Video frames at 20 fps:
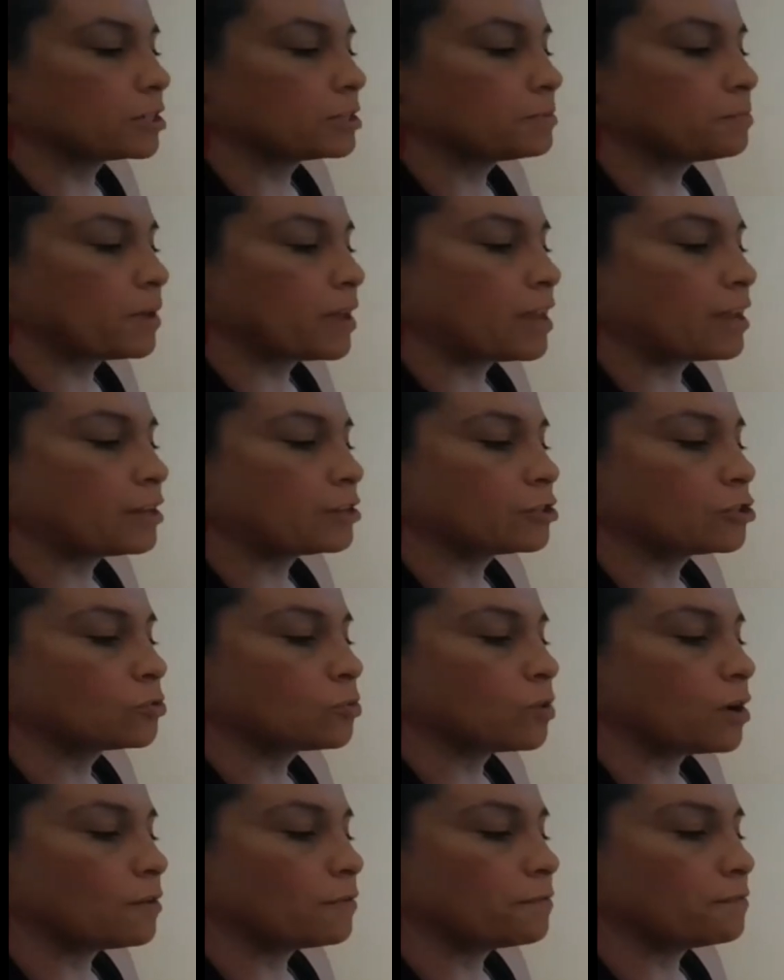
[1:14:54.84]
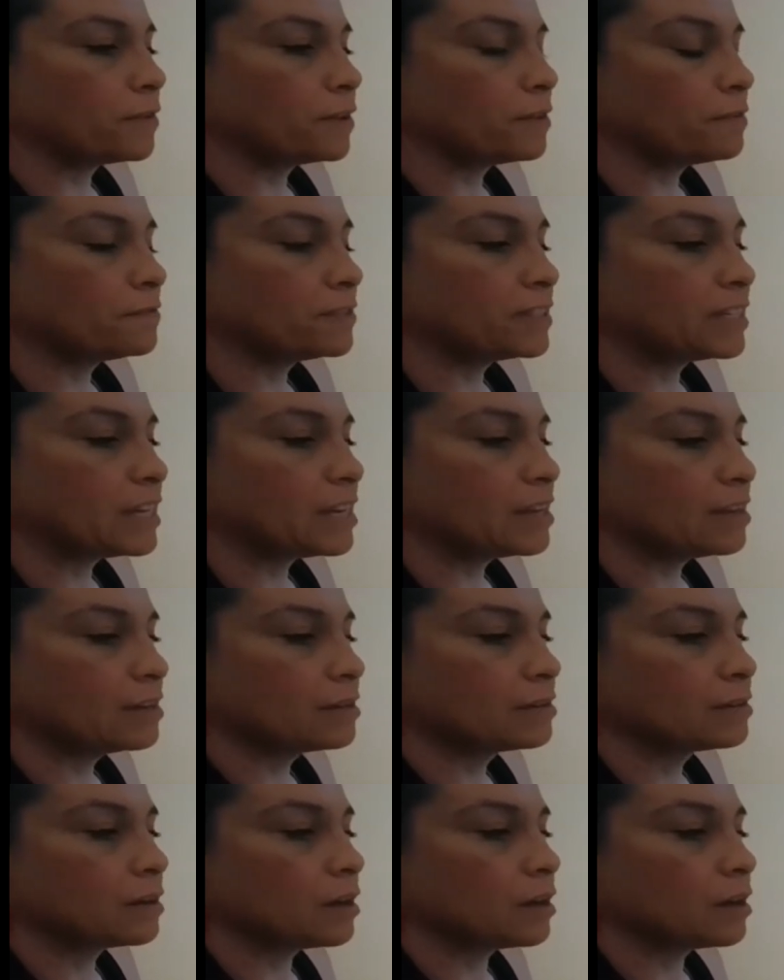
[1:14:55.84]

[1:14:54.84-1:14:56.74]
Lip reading: is paying $1,250